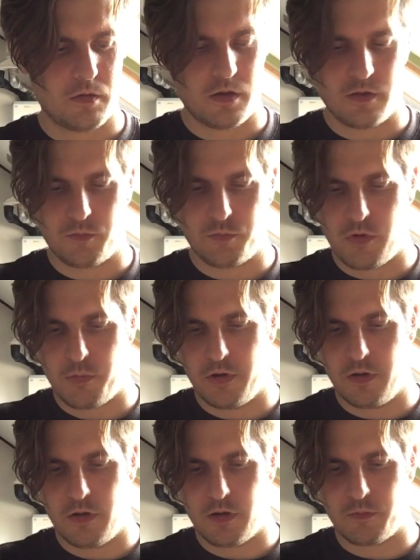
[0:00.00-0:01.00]
That's
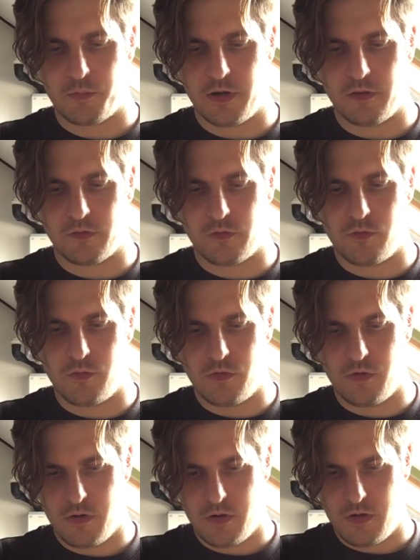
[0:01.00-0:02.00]
probably locked by this screw.
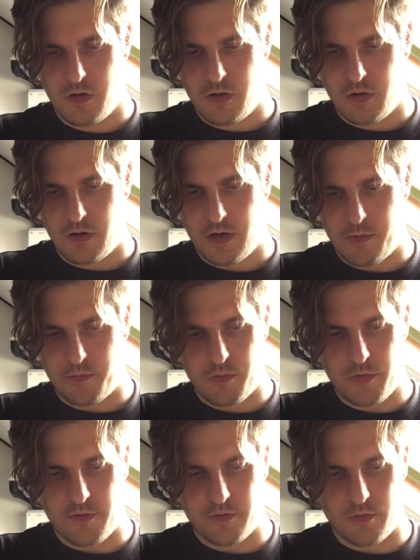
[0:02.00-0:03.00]
Yeah, I
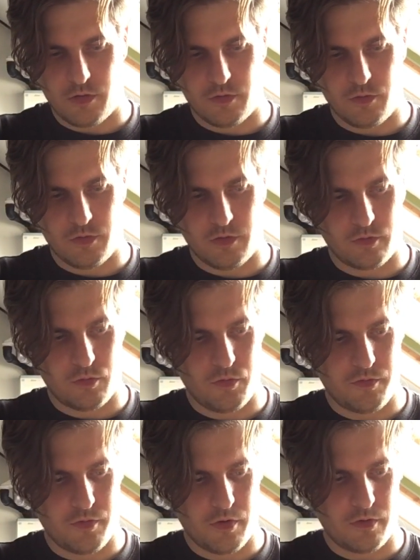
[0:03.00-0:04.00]
probably have to undo this
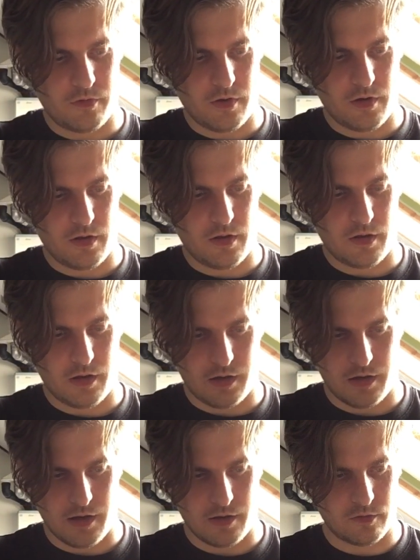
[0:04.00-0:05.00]
screw first, and then I
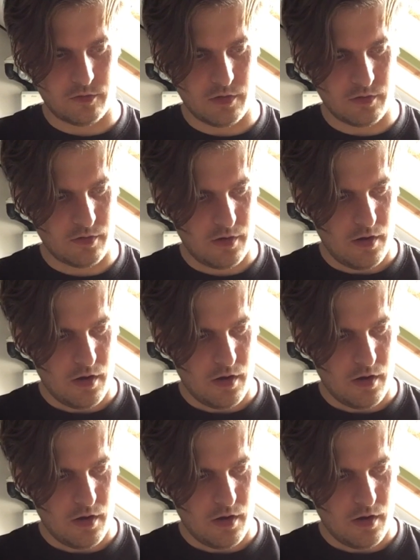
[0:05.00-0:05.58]
can access it.